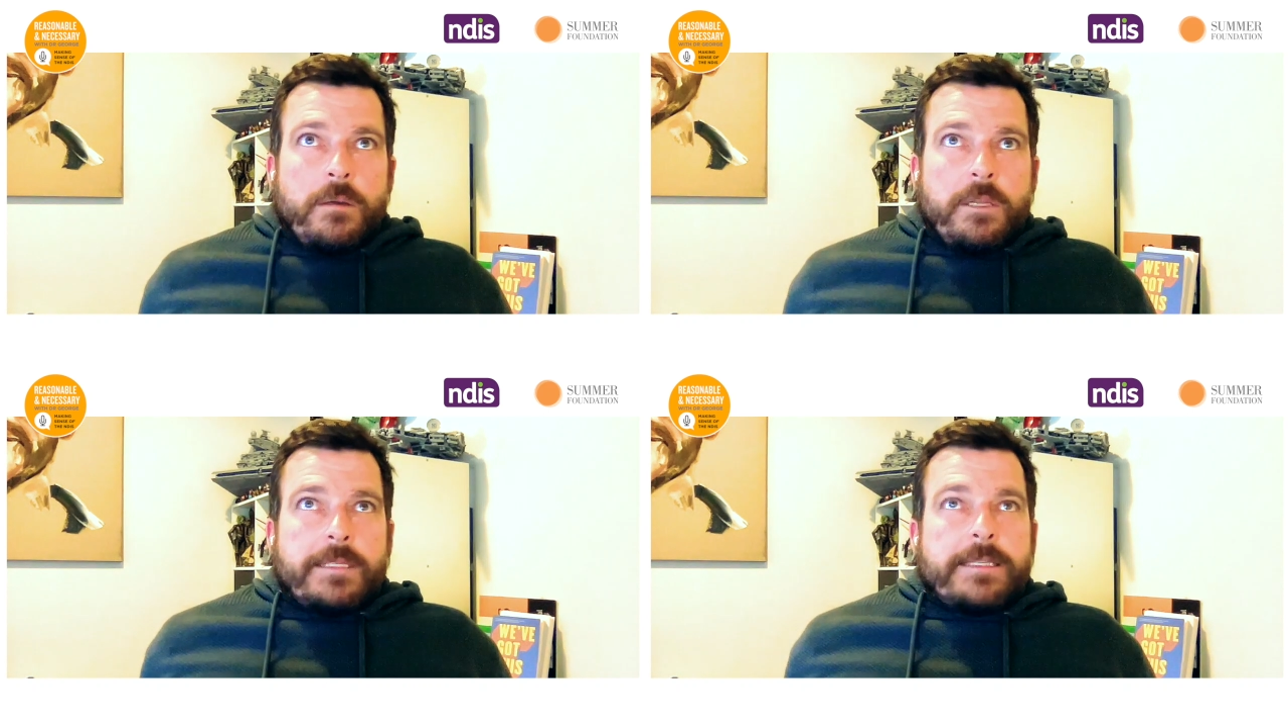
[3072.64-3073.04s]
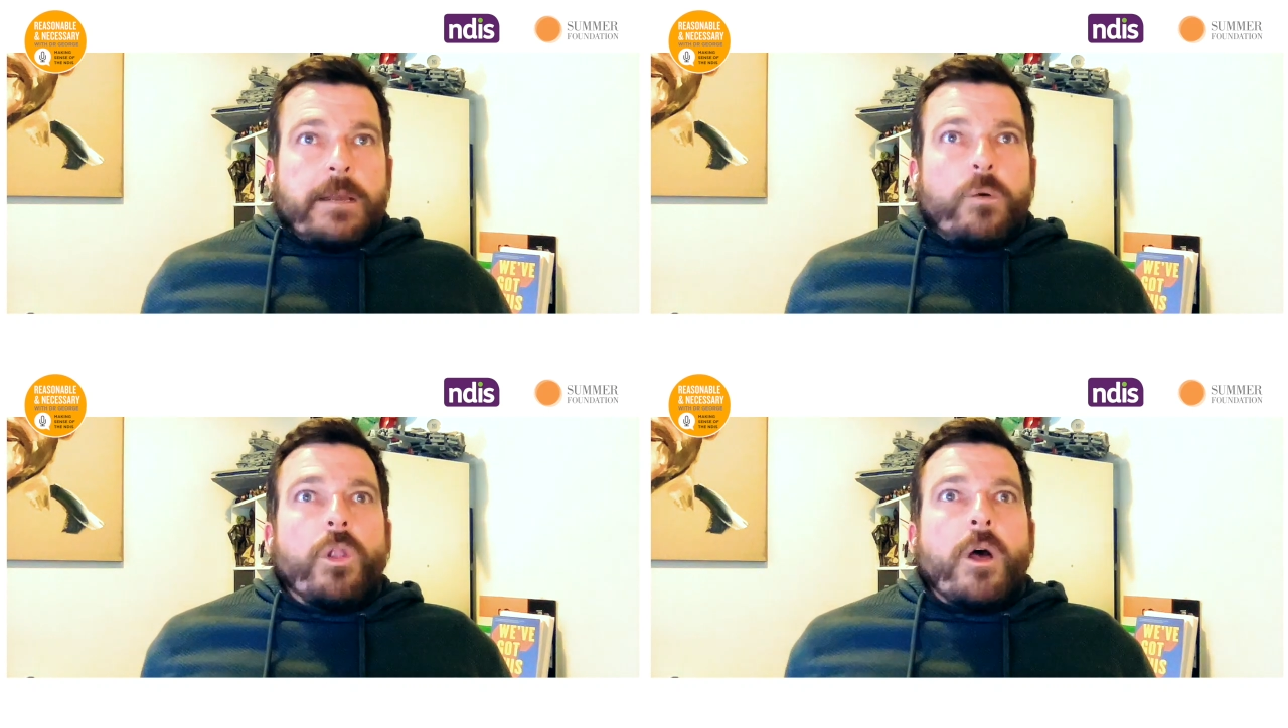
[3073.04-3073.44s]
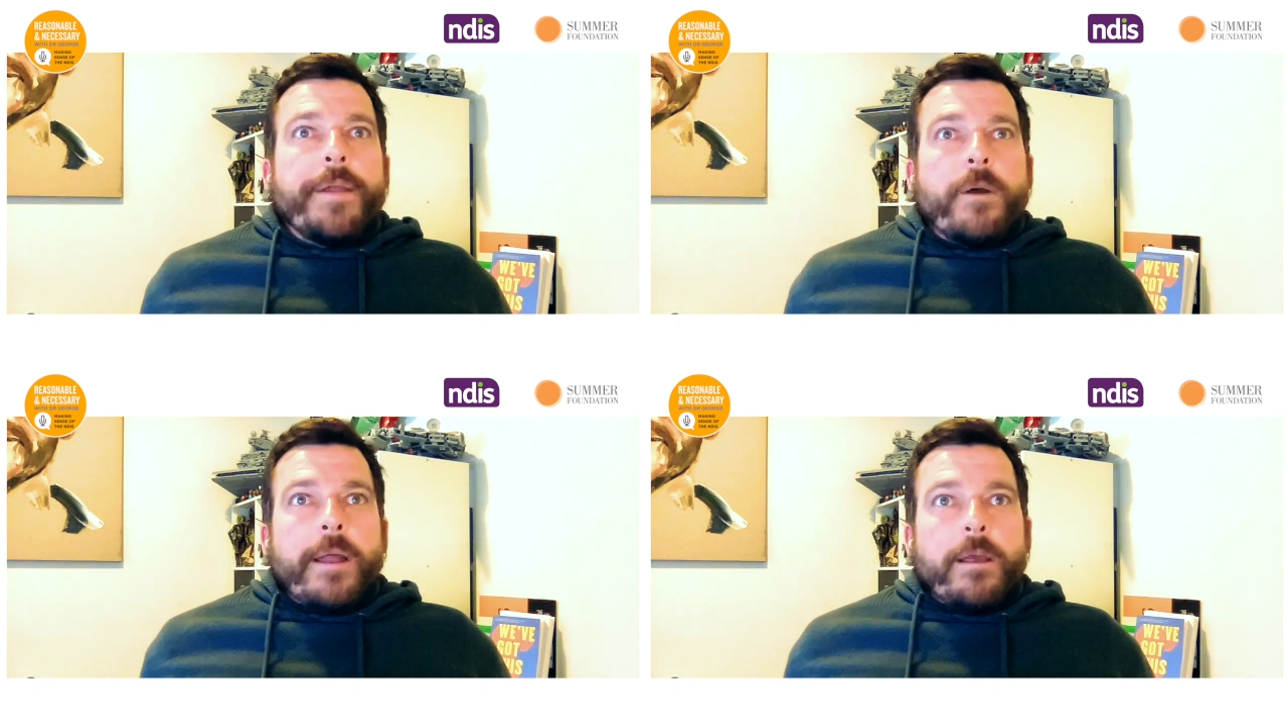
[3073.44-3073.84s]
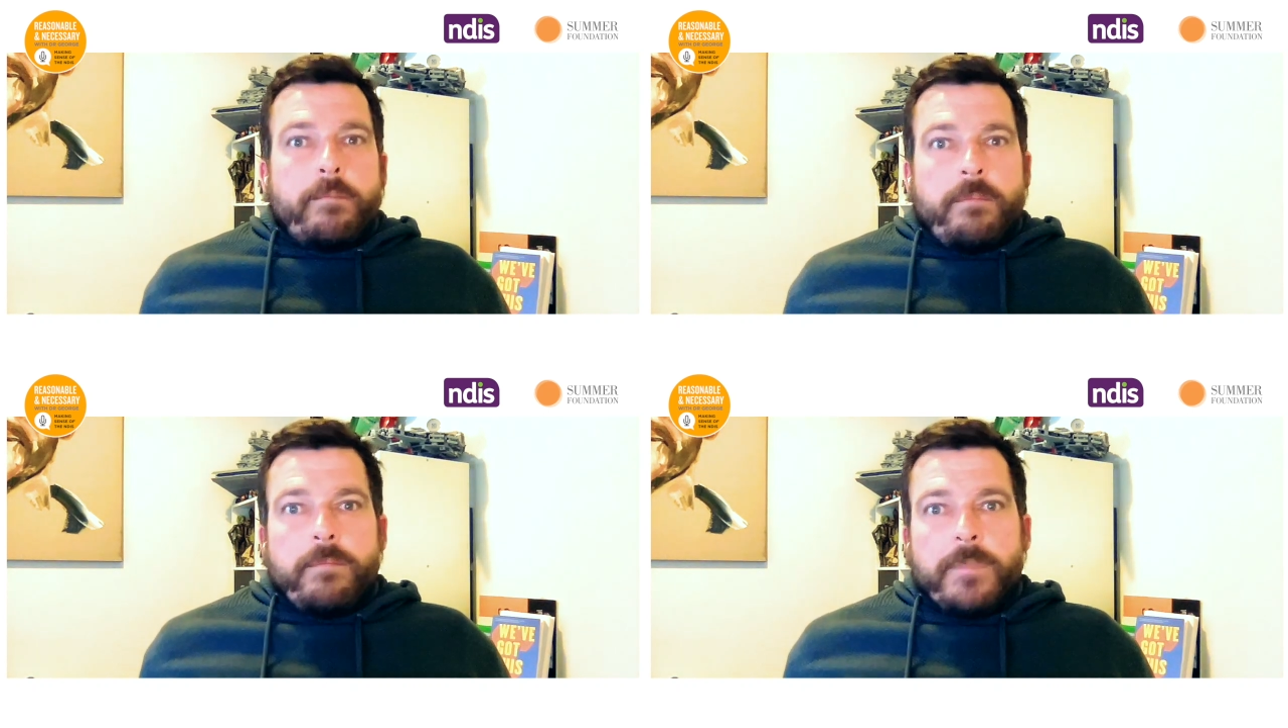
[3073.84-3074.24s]
this single line
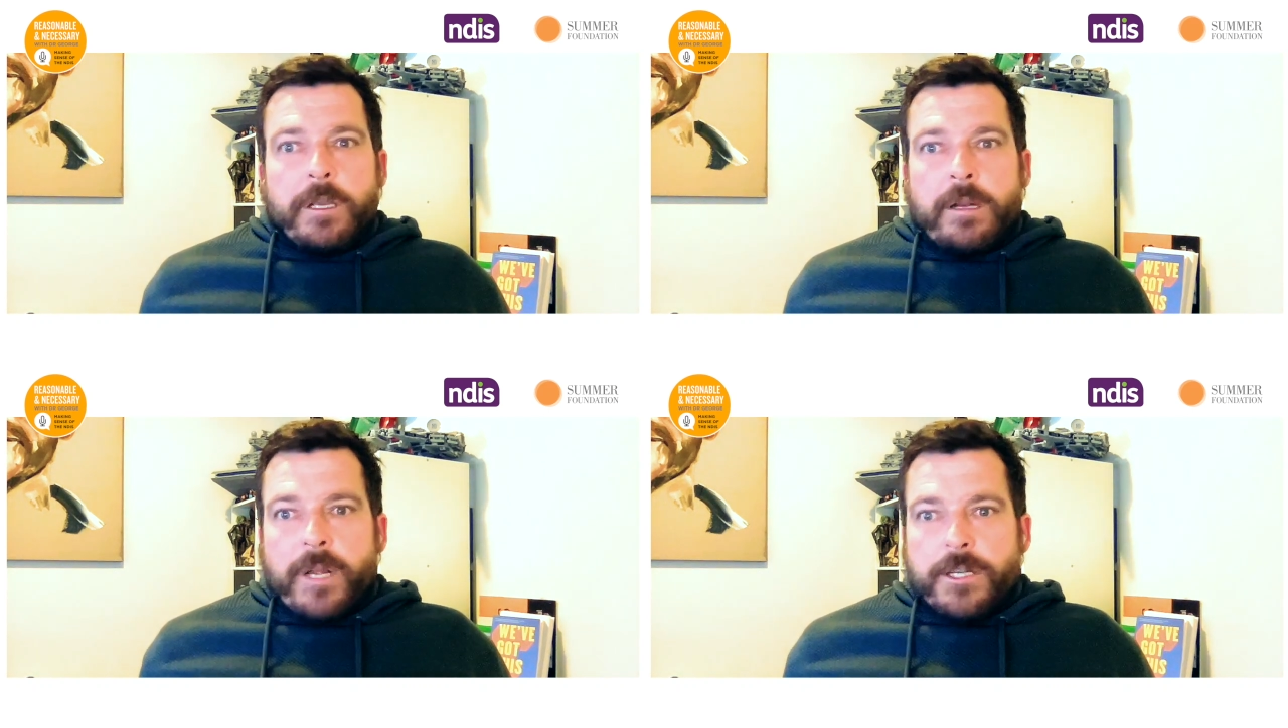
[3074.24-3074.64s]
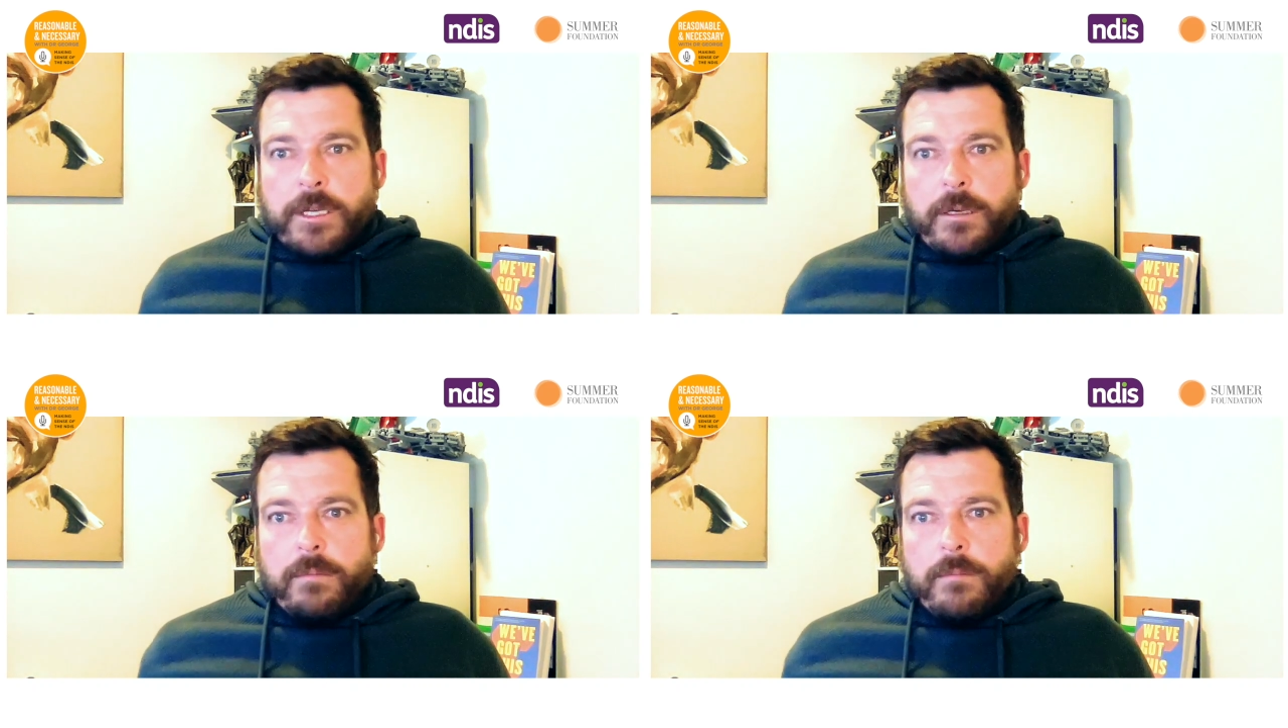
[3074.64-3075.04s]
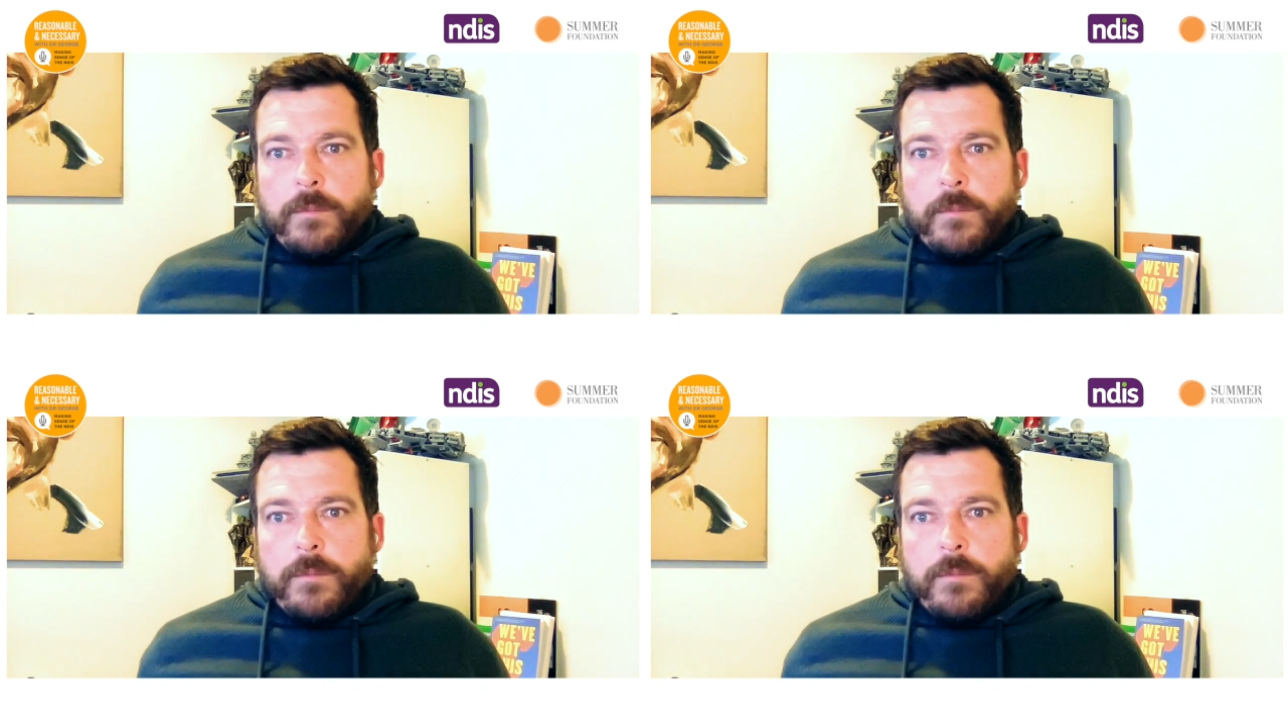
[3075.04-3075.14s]
item in a budget,